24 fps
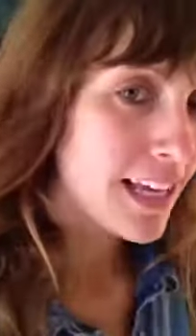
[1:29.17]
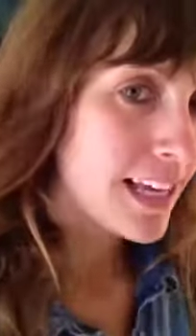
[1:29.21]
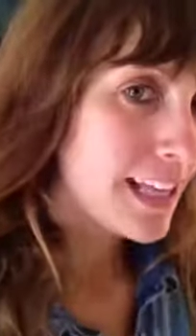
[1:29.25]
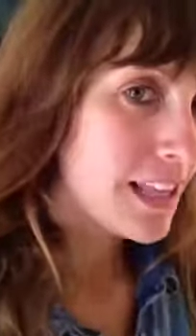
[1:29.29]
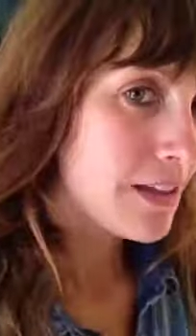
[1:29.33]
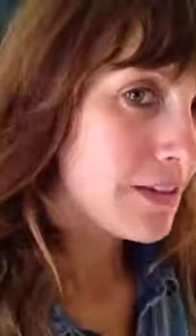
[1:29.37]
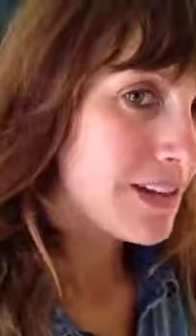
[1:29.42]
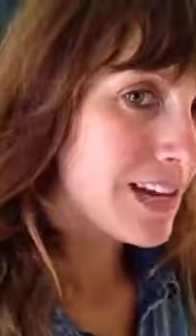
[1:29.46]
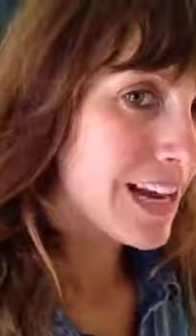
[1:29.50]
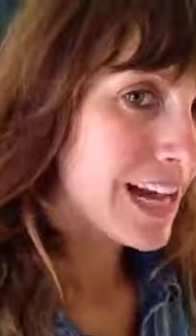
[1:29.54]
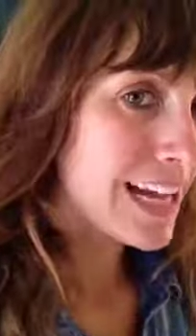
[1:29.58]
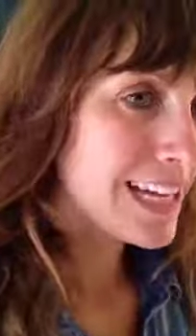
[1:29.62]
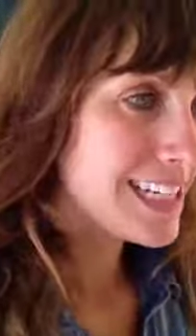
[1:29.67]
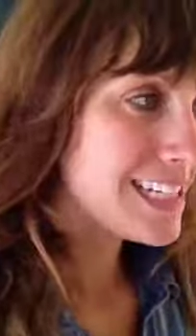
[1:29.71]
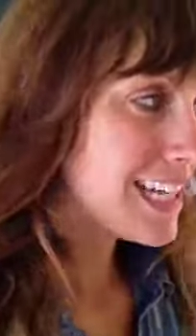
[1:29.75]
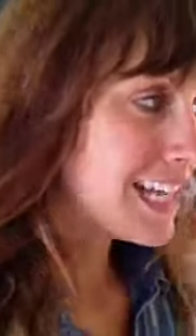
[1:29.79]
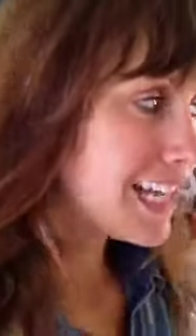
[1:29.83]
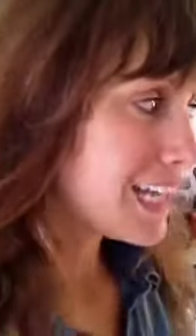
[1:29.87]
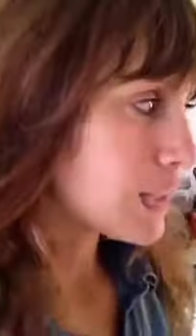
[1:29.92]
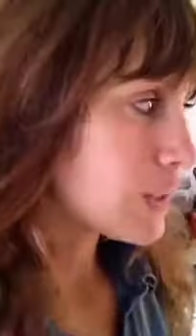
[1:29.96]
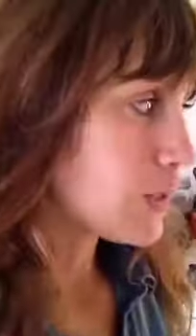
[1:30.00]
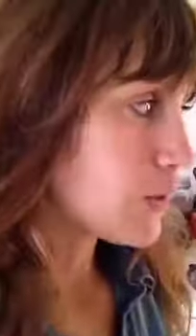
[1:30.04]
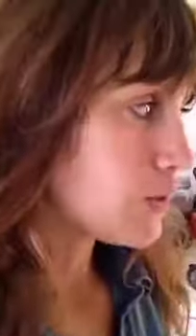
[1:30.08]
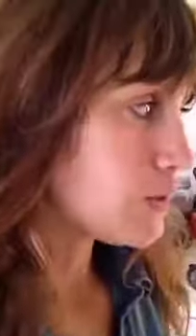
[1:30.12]
then I
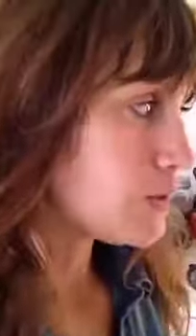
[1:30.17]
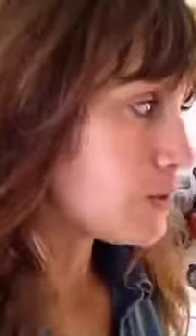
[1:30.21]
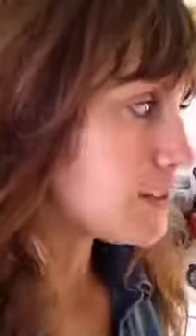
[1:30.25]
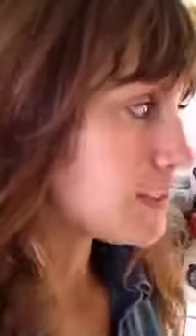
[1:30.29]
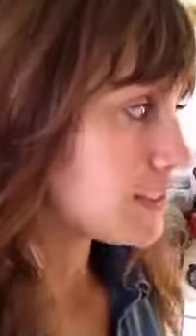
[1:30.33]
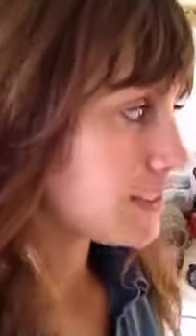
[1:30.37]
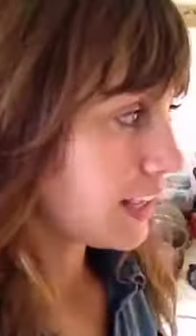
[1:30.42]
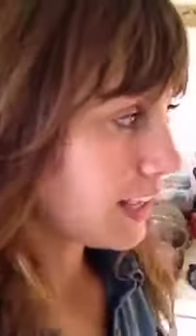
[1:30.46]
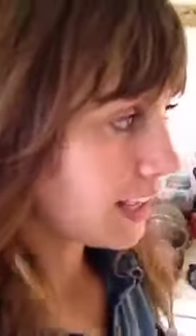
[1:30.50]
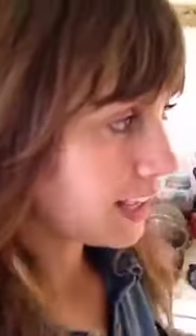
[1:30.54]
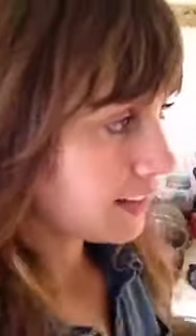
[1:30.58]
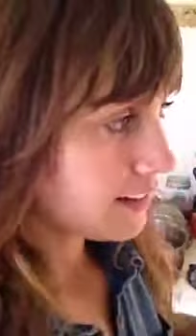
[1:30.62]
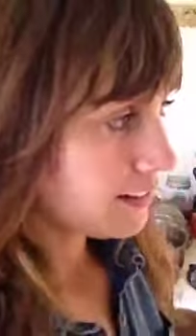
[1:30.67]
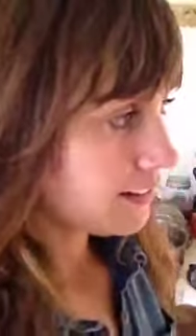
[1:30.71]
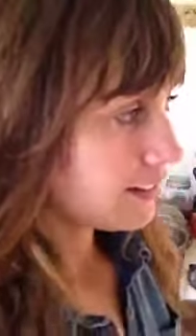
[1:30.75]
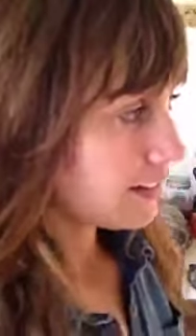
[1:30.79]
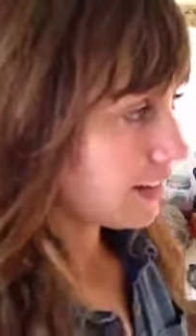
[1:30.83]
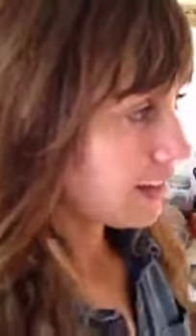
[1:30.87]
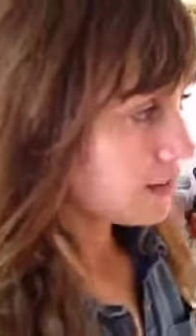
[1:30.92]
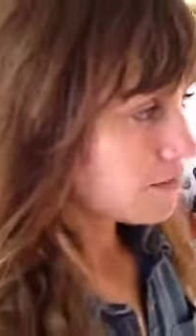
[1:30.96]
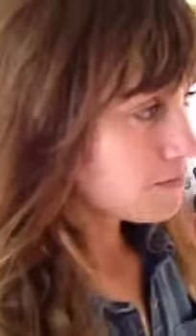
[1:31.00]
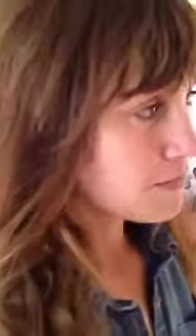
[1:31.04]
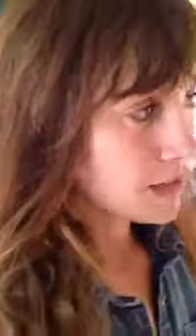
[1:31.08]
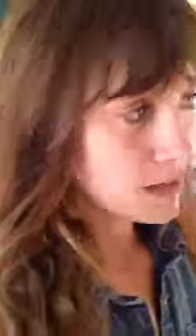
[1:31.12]
take those and
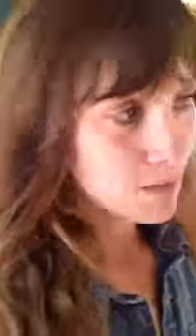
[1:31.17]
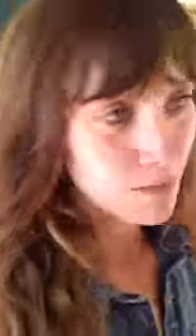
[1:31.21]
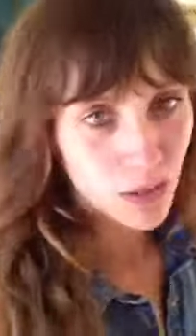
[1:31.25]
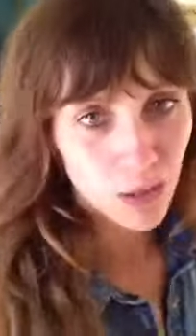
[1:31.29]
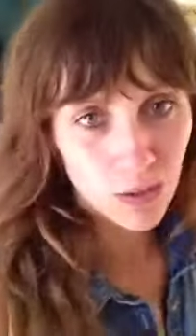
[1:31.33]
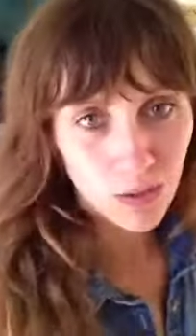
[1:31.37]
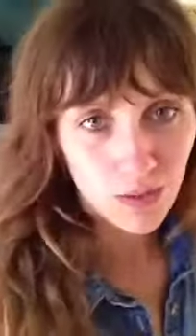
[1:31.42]
I make my